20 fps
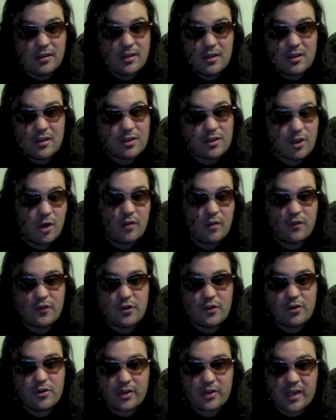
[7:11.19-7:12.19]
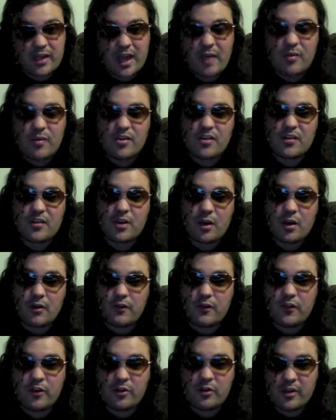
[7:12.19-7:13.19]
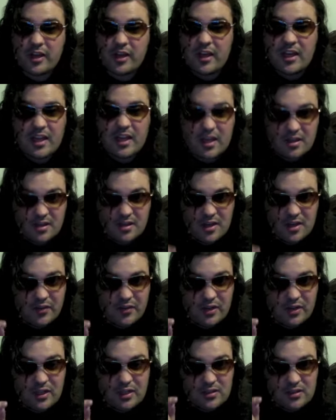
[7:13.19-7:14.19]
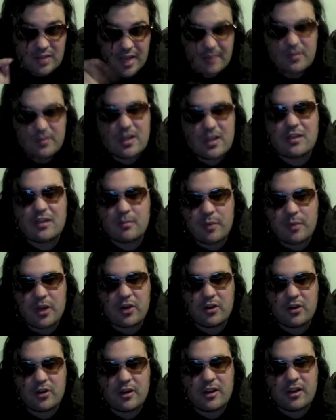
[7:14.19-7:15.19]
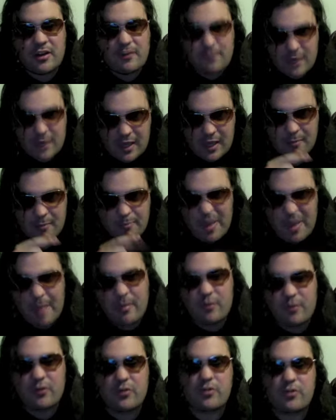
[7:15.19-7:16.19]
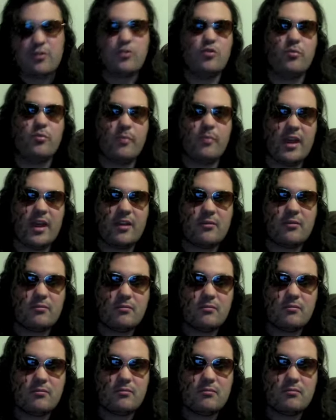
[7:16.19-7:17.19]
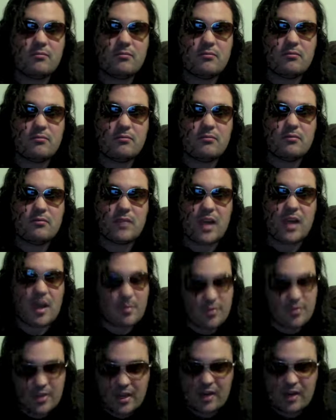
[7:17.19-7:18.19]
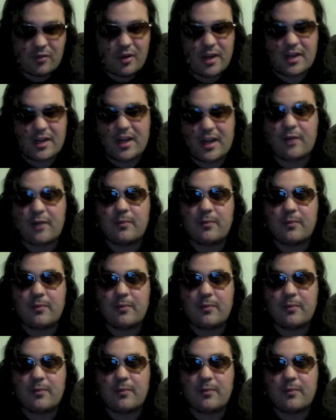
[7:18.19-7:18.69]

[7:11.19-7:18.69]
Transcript: Kung Fury, I would say Kung Fury is even 10 times better than Batman vs Superman. I'm saying it right now.